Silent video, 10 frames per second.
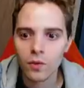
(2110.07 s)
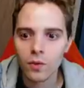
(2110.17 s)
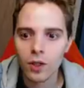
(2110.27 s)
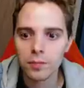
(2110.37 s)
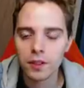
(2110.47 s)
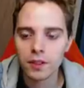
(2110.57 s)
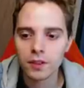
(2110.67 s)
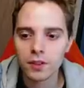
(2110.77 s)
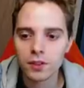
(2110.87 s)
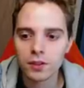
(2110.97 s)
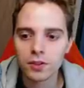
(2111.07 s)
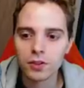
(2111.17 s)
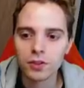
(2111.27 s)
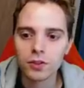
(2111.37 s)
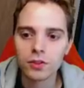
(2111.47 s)
Well played.
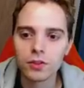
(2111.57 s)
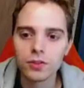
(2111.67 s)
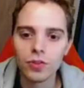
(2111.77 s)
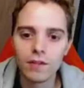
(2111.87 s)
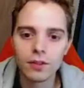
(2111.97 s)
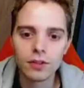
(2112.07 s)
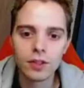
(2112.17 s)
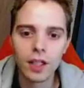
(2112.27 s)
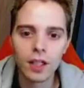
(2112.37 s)
You have a good deck.